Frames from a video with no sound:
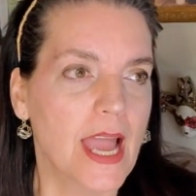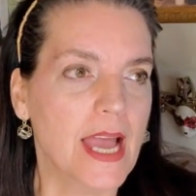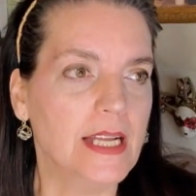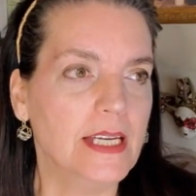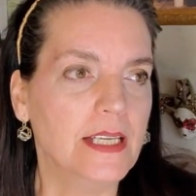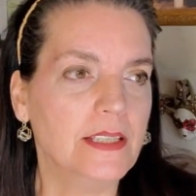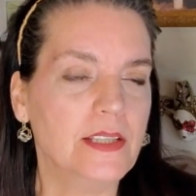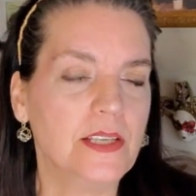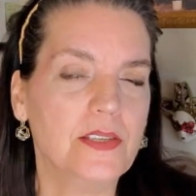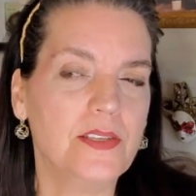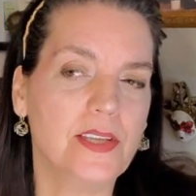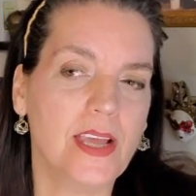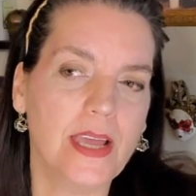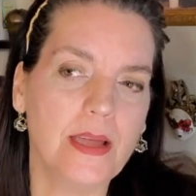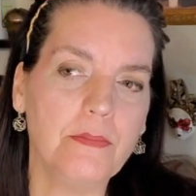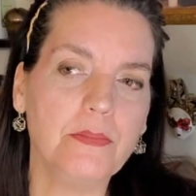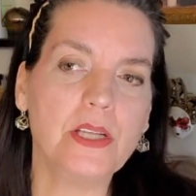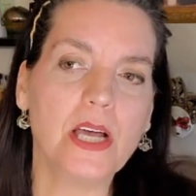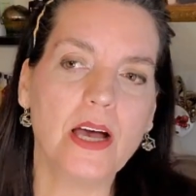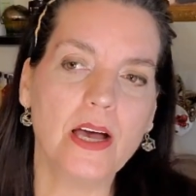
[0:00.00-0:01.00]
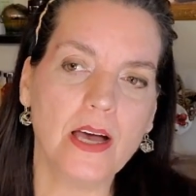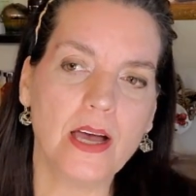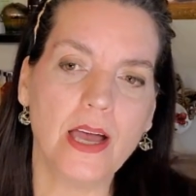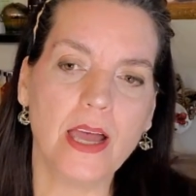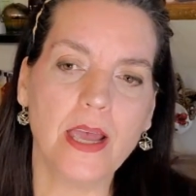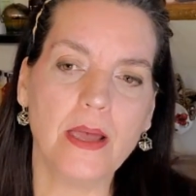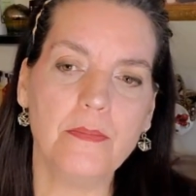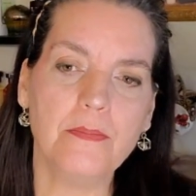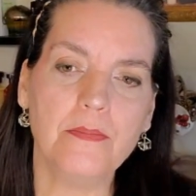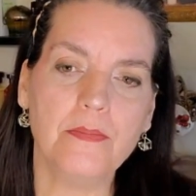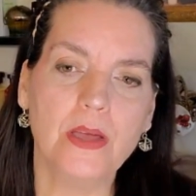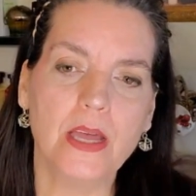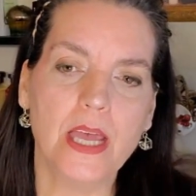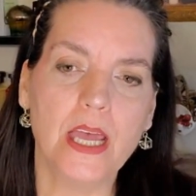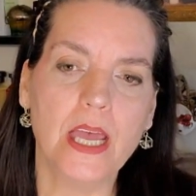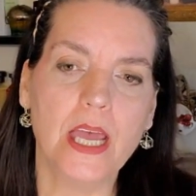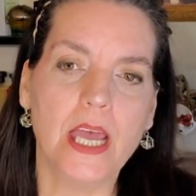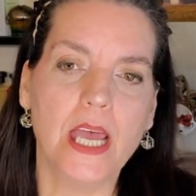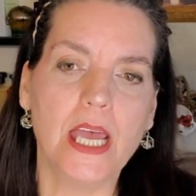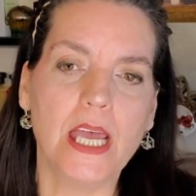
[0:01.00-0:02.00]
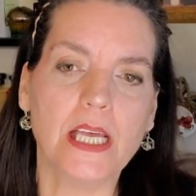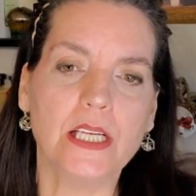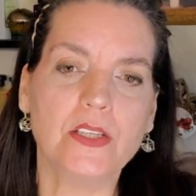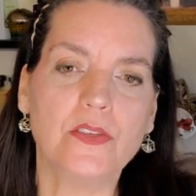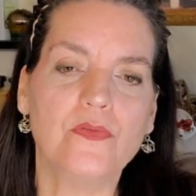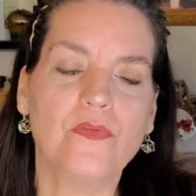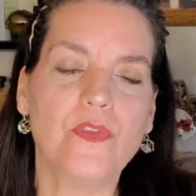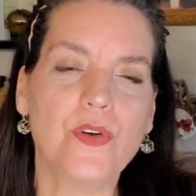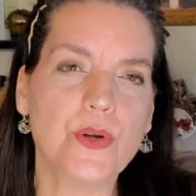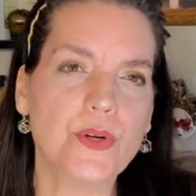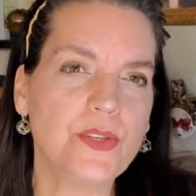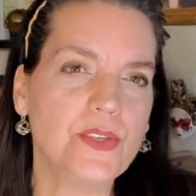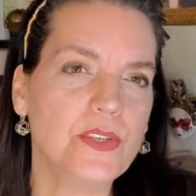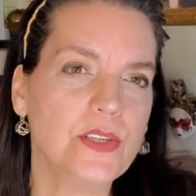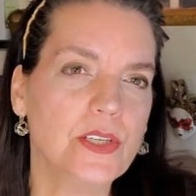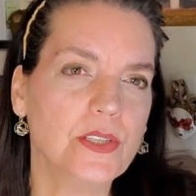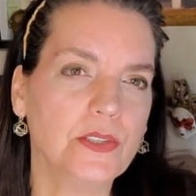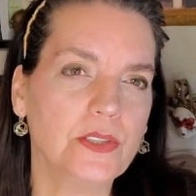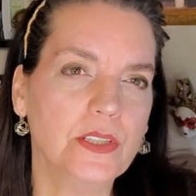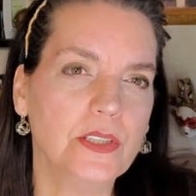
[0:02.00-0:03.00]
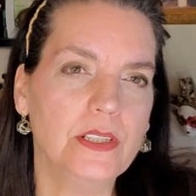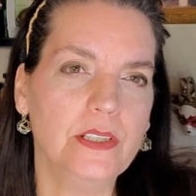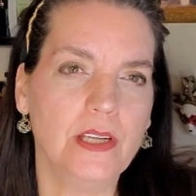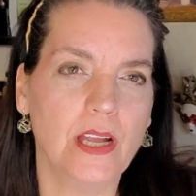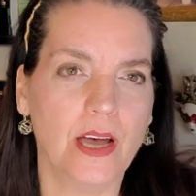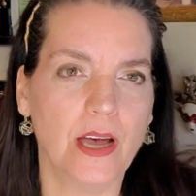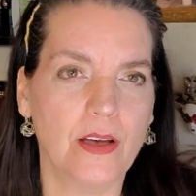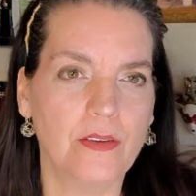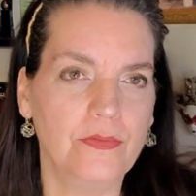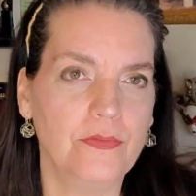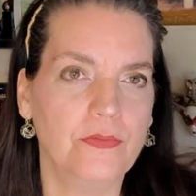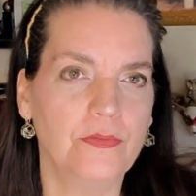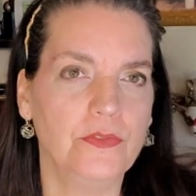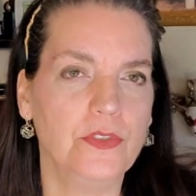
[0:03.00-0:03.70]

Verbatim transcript: And at the same time, it's versatile enough